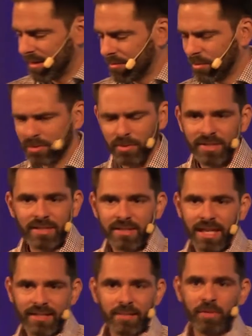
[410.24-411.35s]
was the
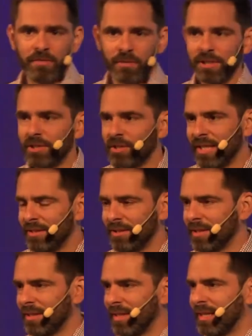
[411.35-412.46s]
status before the change
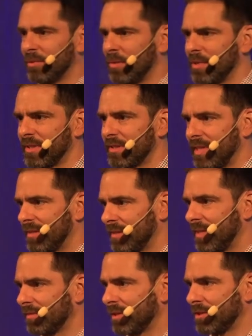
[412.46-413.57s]
and what was the status
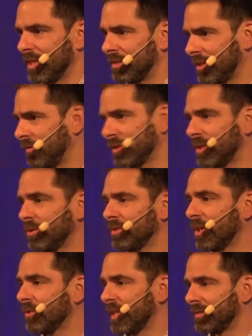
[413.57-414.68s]
after change? If you don't
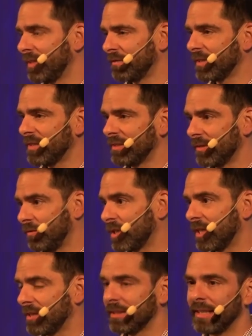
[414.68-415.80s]
know that difference, if you
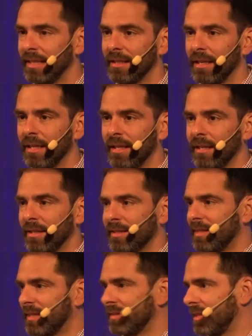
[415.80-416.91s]
can't tell,
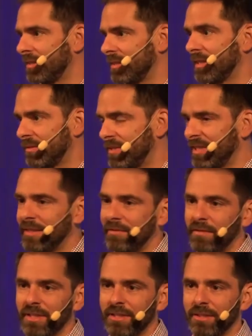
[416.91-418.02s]
then it's very
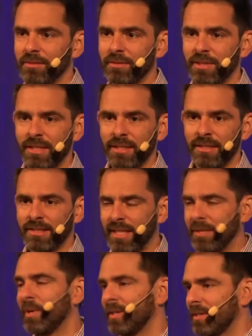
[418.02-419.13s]
difficult to say
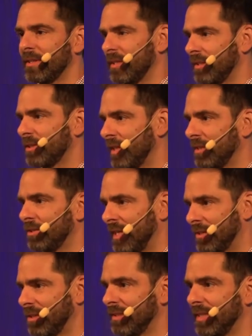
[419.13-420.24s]
whether a change
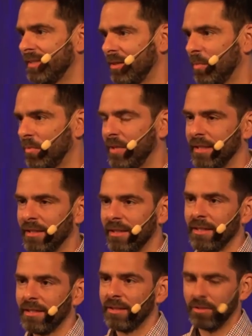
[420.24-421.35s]
actually did something
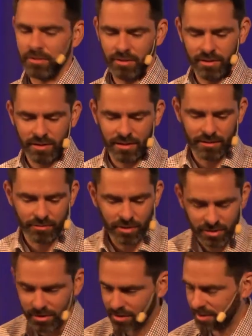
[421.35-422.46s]
or wrong
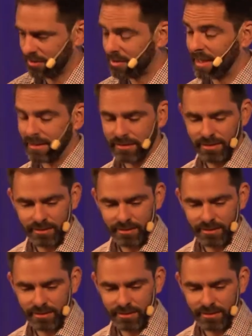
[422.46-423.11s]
or right?